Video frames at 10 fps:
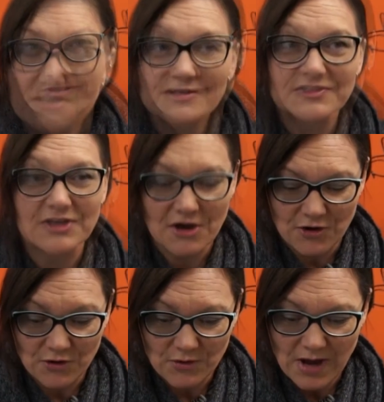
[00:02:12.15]

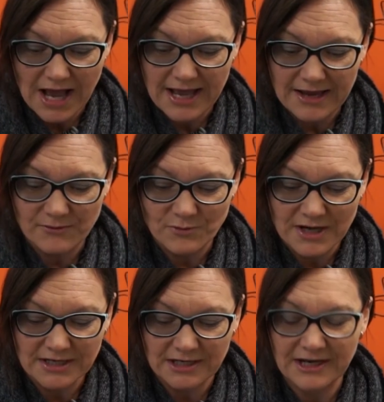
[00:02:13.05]
So I
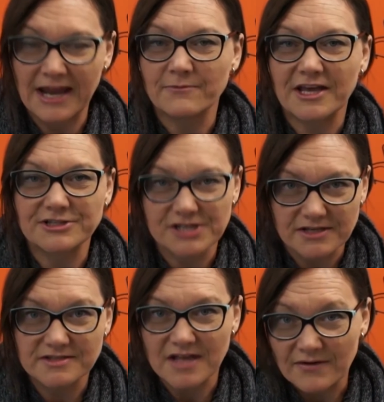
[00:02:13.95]
wanted a name that
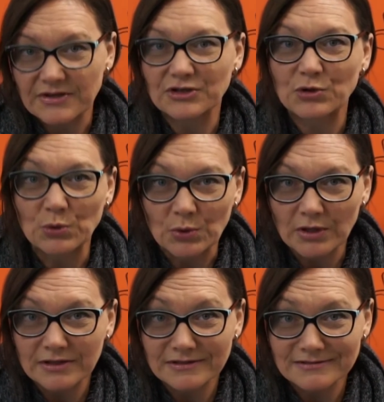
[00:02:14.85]
just sounded cool,
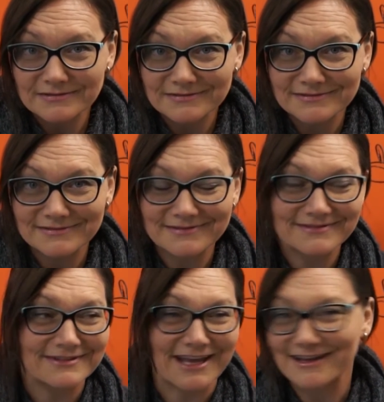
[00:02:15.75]

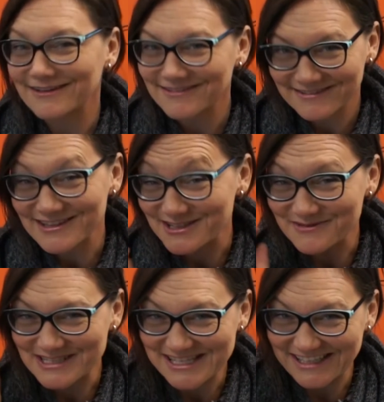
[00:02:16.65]
like the
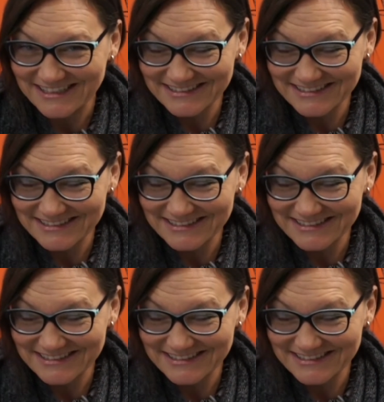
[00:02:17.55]
Squinchi.